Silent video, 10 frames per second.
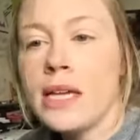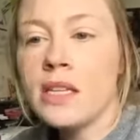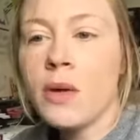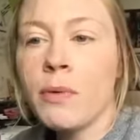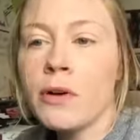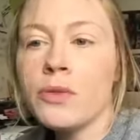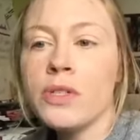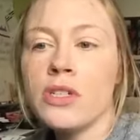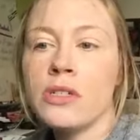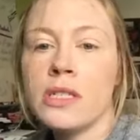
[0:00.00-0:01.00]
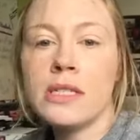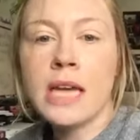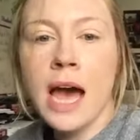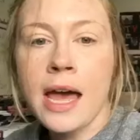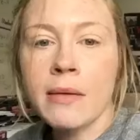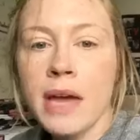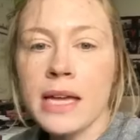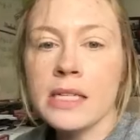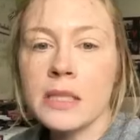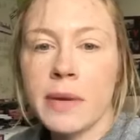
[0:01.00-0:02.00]
is an approach which uses time
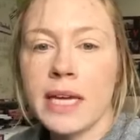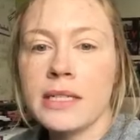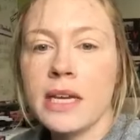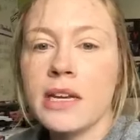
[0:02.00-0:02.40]
and space